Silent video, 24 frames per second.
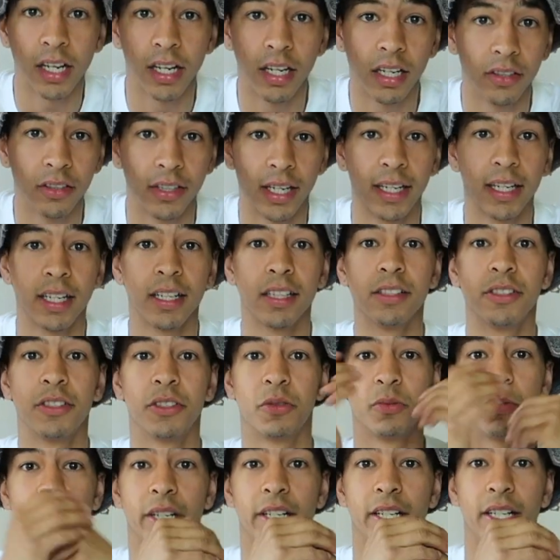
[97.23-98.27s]
I don't know, I kind of
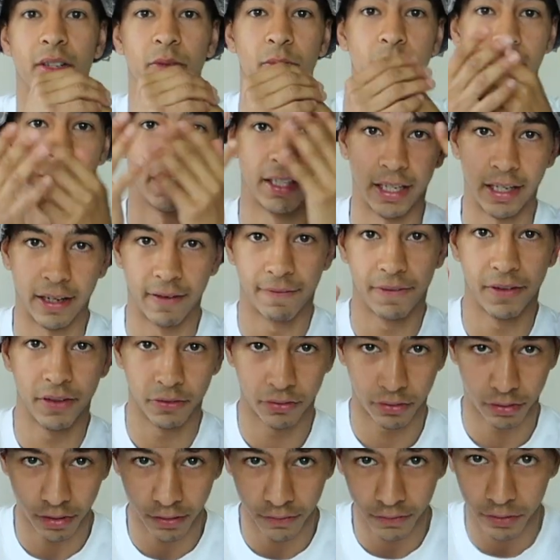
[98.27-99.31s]
just wear it where like it
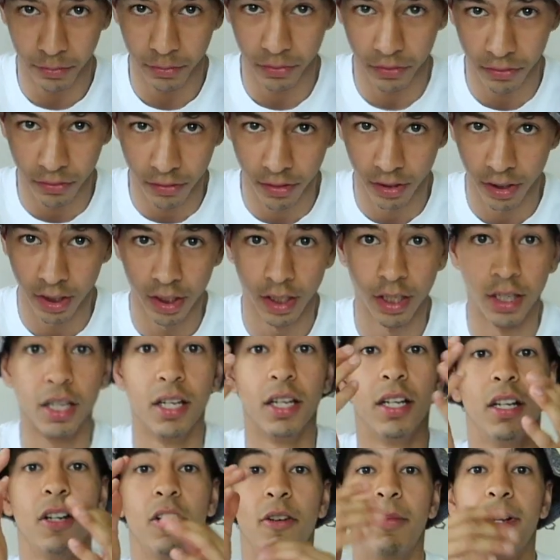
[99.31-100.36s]
feels comfortable
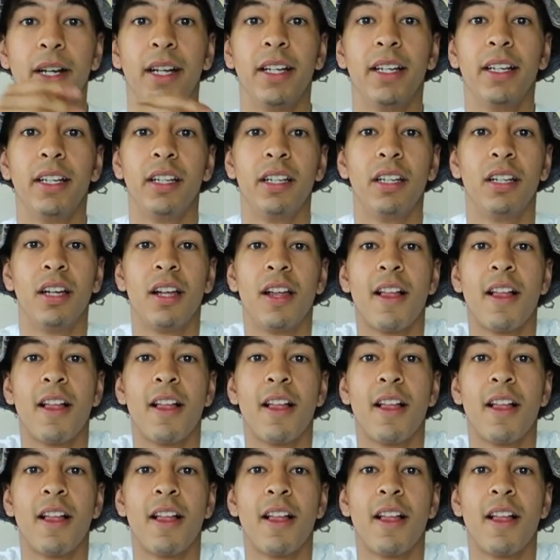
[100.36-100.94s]
on my head.